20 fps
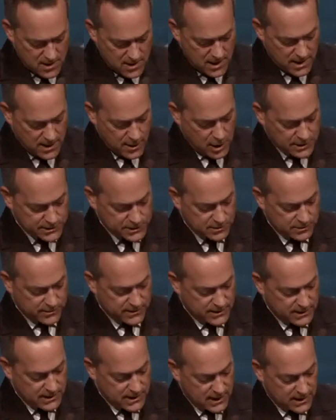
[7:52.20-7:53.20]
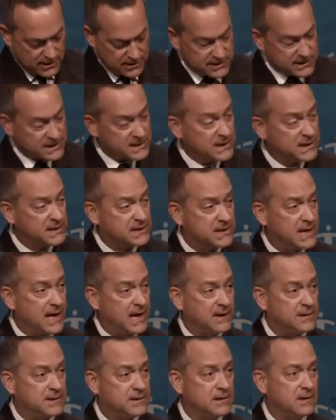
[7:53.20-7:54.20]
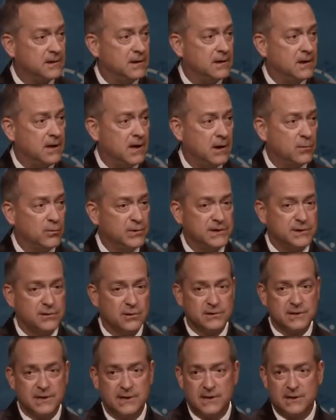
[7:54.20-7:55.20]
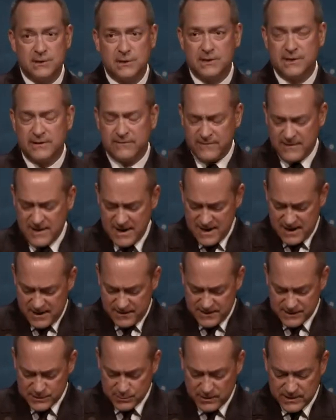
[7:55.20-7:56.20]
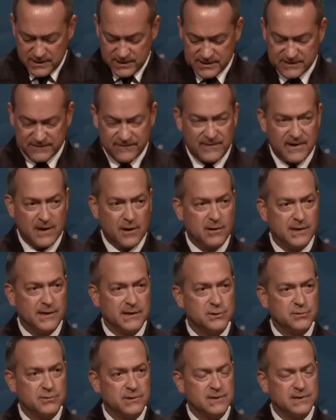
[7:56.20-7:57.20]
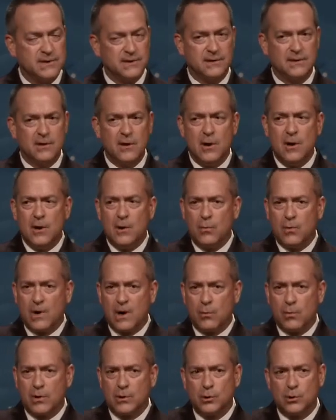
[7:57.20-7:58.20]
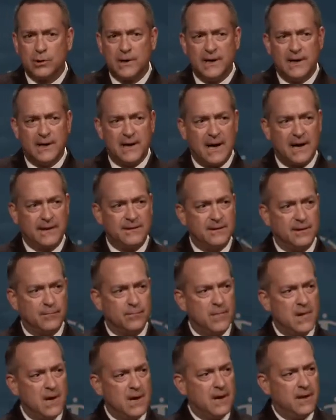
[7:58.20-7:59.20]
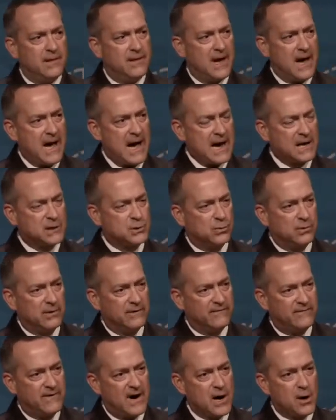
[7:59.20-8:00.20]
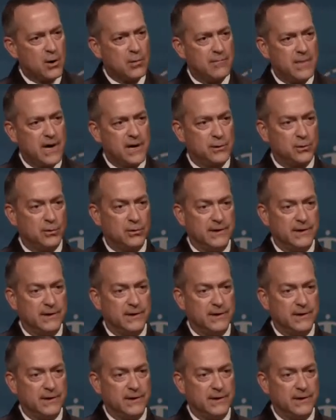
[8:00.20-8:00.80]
And also the Sea State Research Initiative. This one is very interesting, where we're looking at the actual environmental